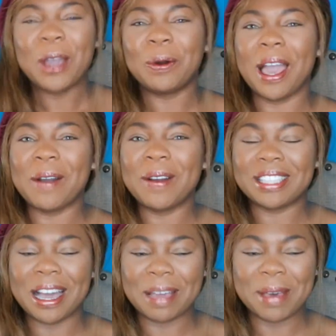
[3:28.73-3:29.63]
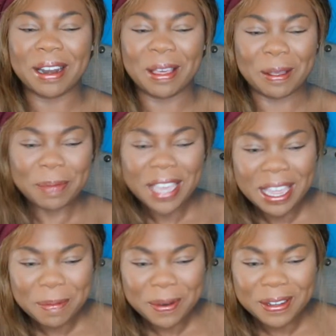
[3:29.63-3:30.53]
We always talk about other
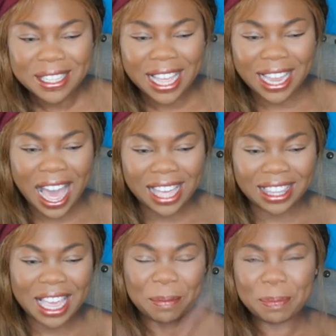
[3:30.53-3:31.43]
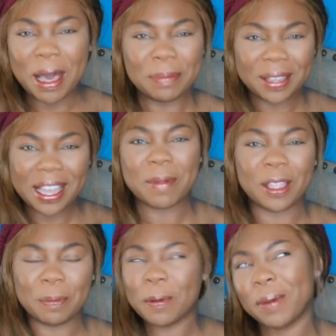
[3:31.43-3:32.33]
people. Like I like pumping up
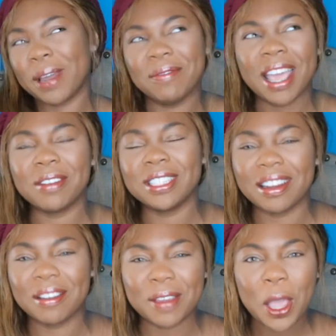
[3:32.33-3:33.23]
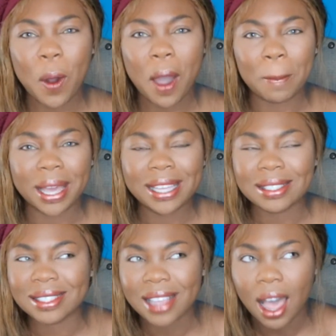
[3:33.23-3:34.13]
other people, but I've never done a video on
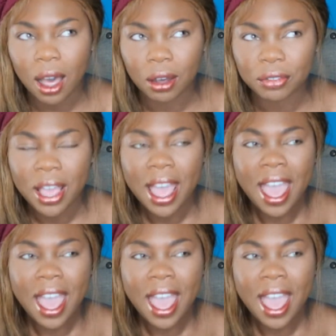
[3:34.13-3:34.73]
myself.